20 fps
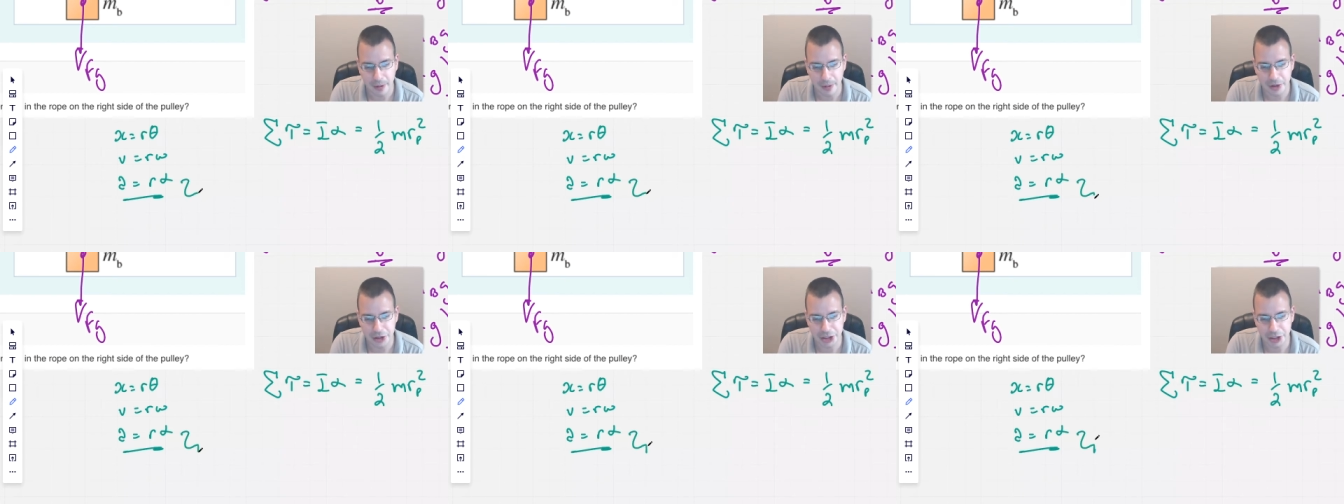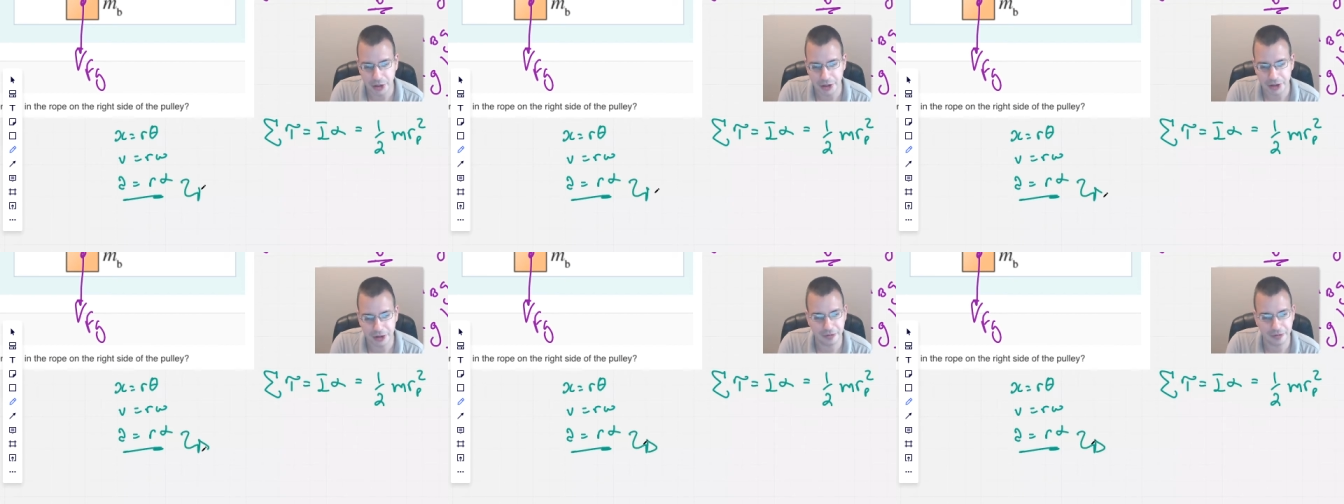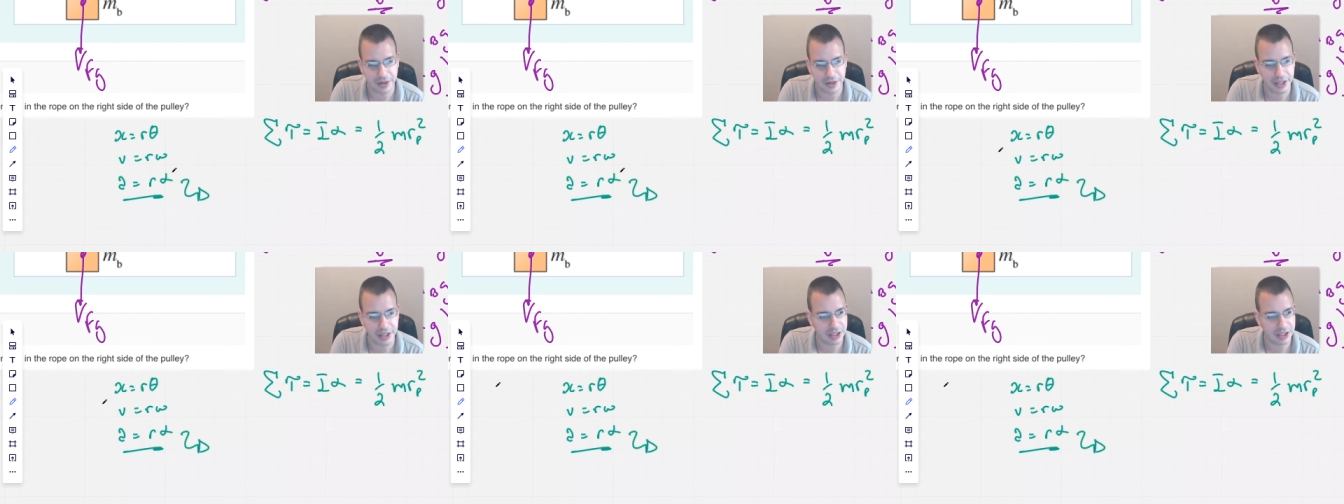so I don't
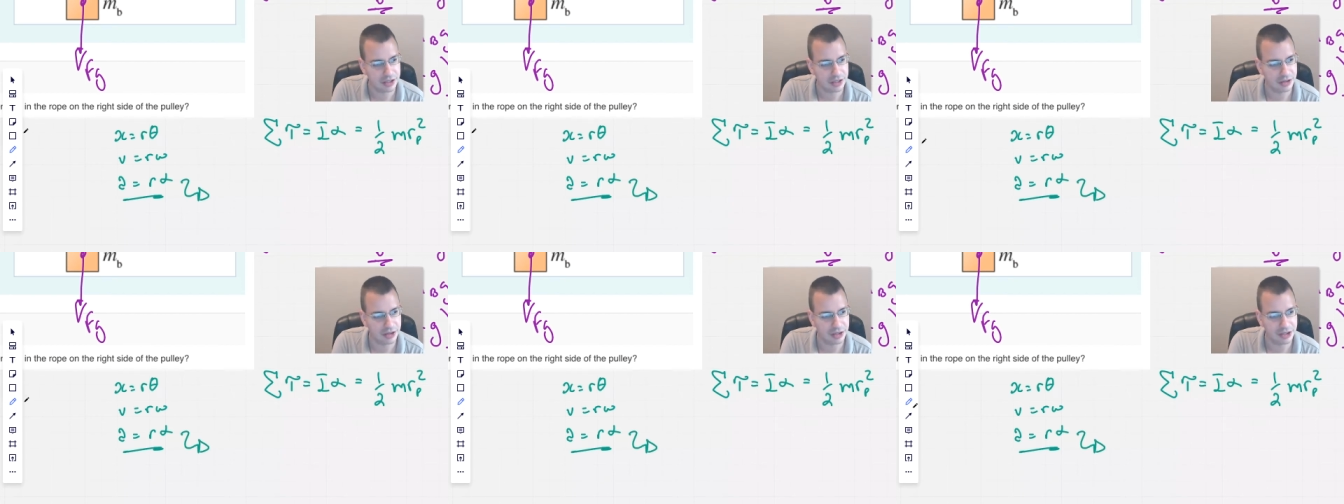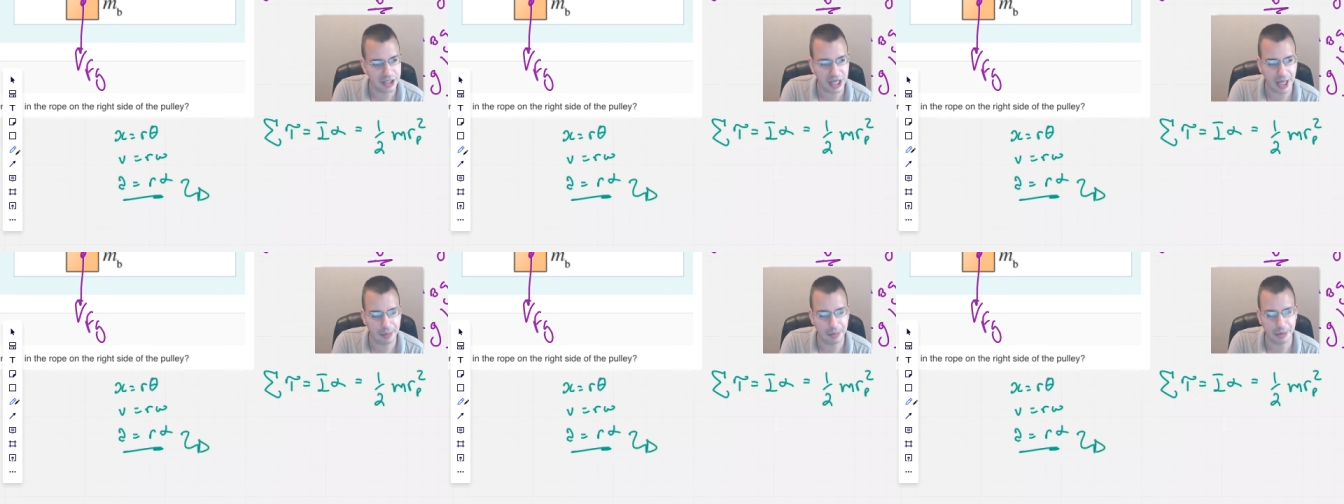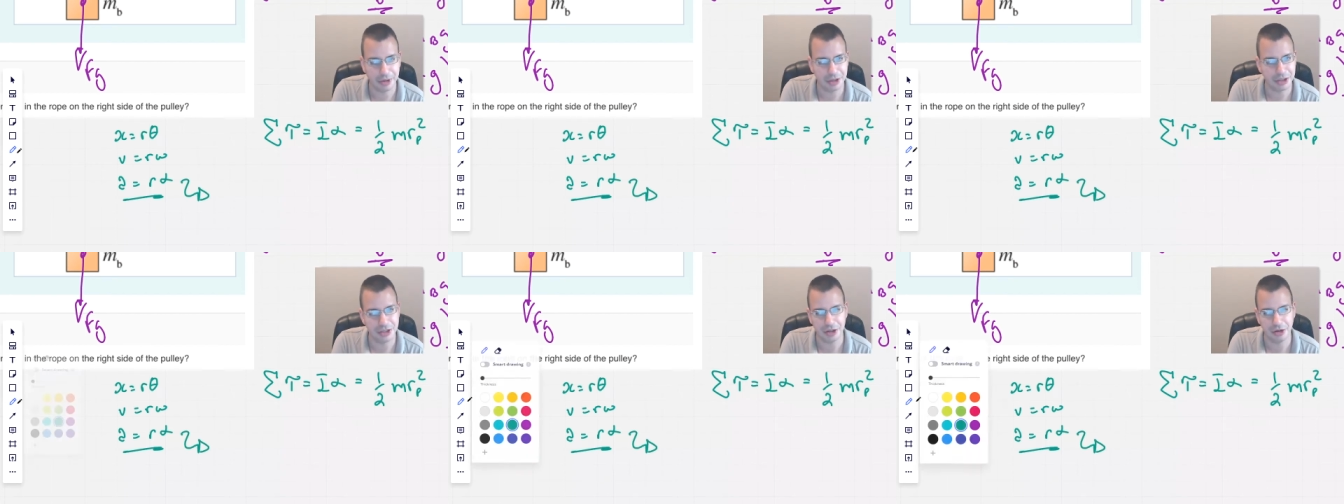forget. The top
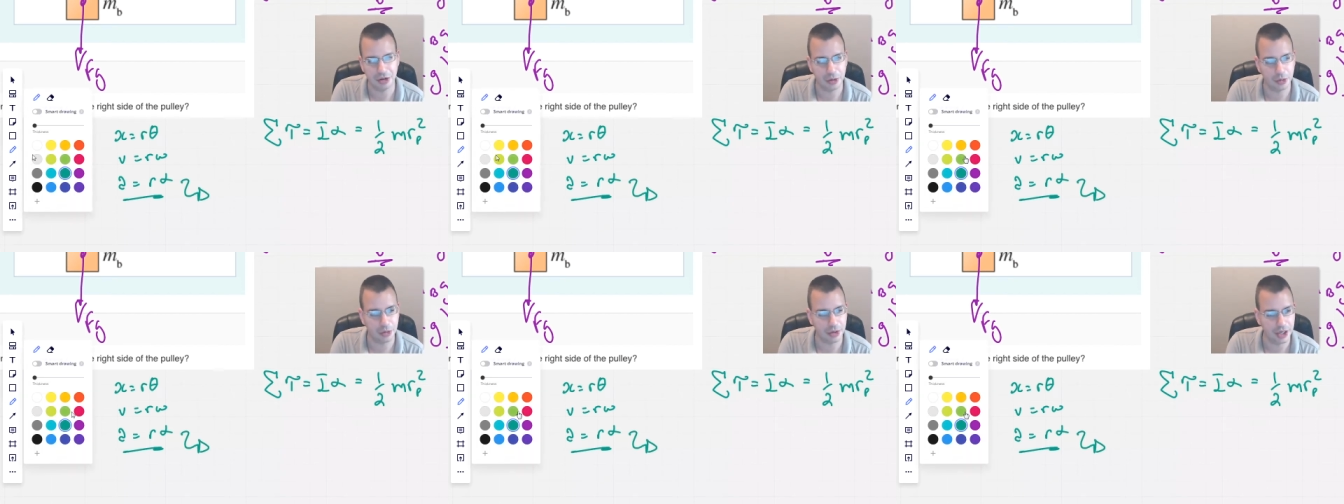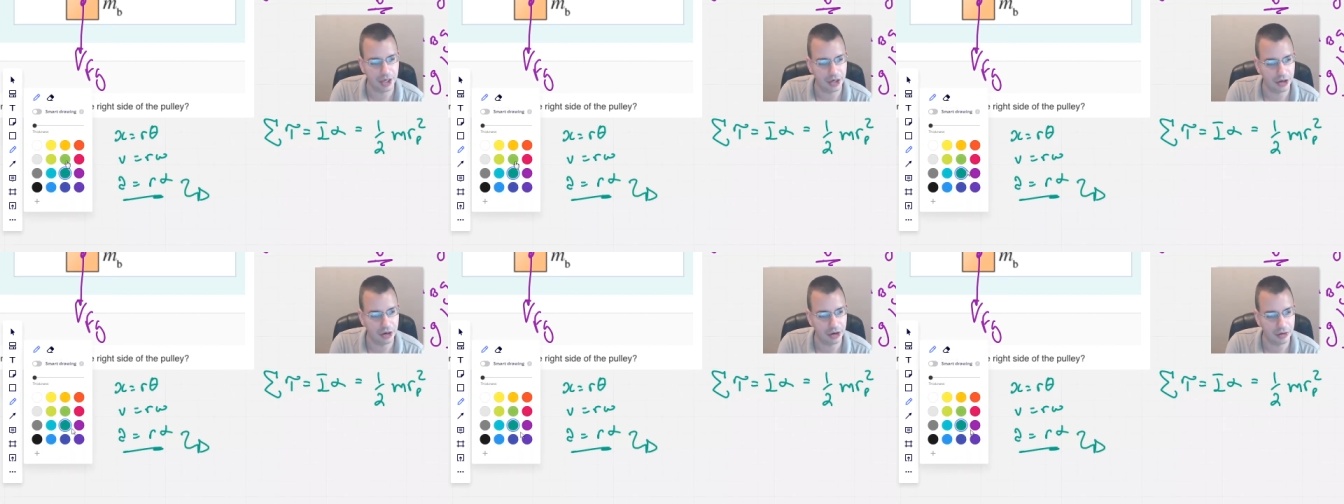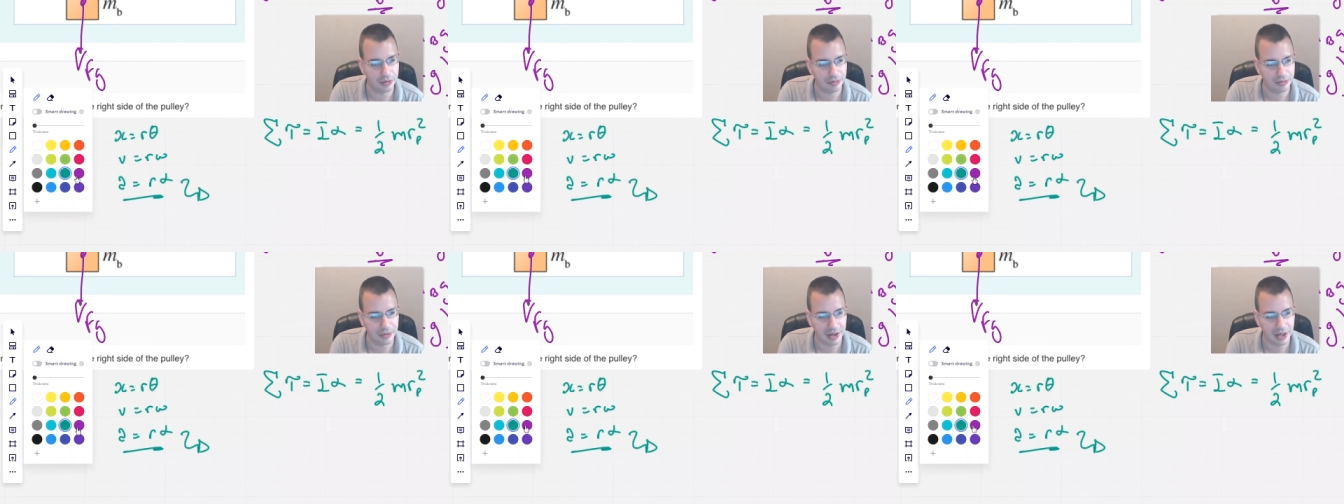one is the only one I
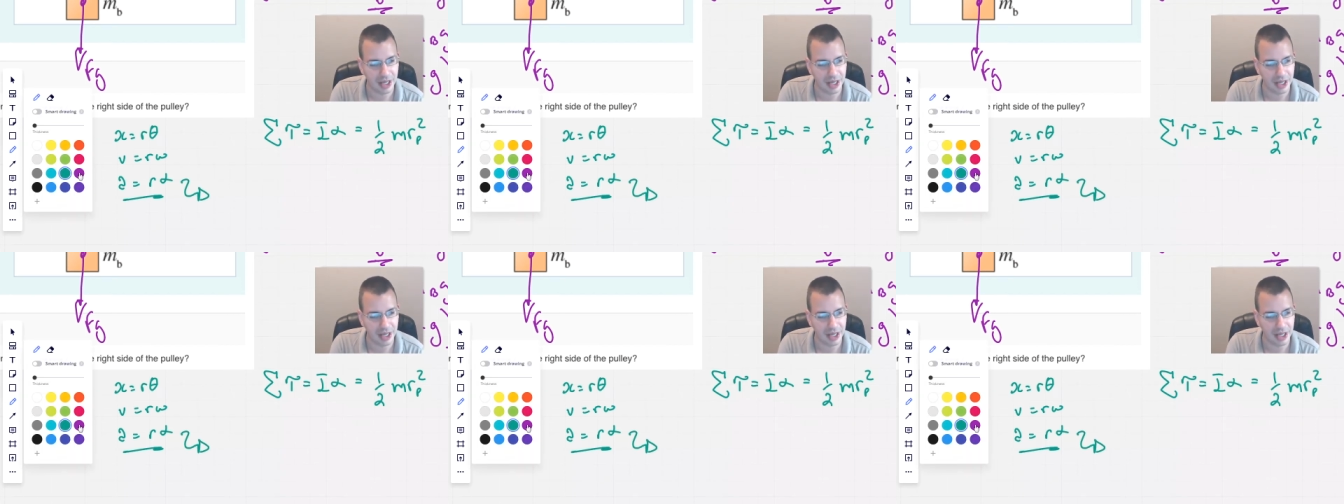know.